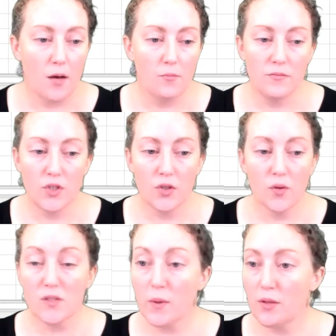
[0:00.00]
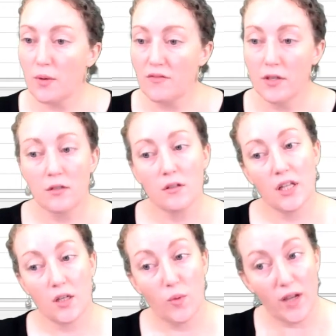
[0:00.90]
You'll notice, by the way, if you
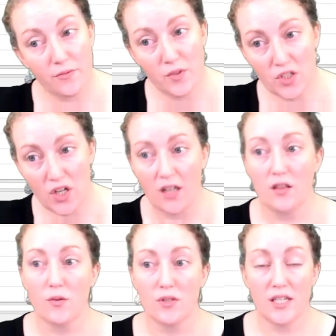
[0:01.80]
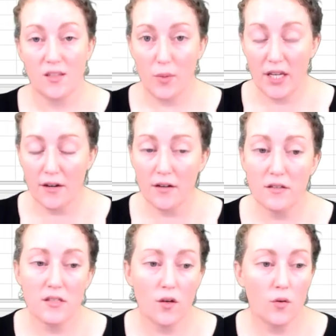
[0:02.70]
click away from the chart, those disappear.
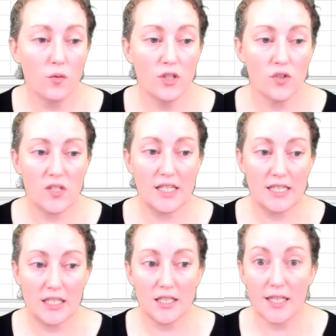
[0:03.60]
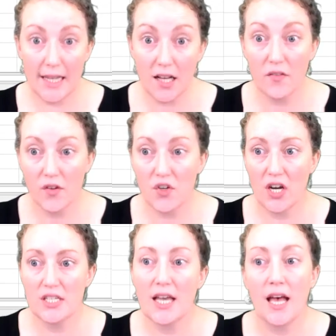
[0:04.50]
So you just need to click on the
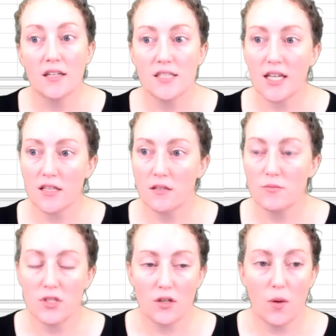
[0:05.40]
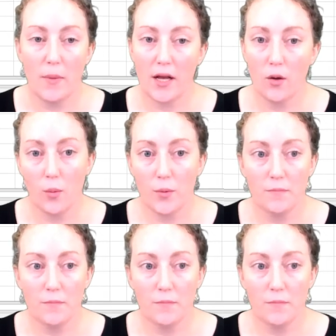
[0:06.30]
chart again to get them to come back up.